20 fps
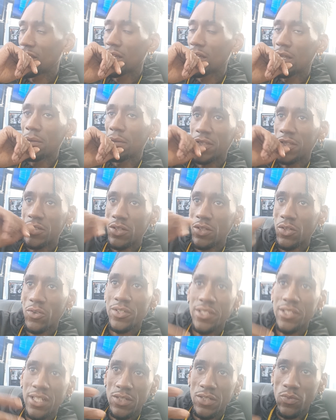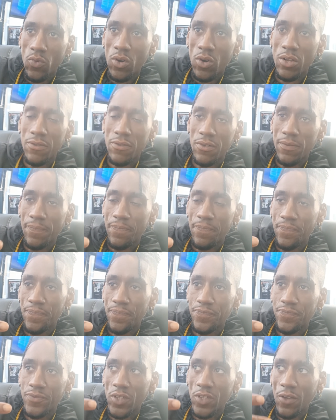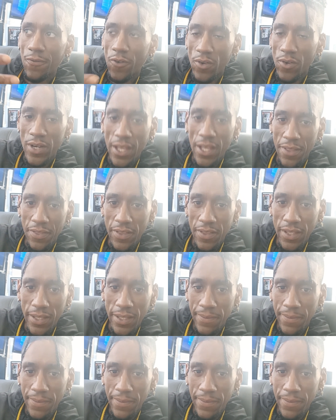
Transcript: But the Lord says, want for nothing,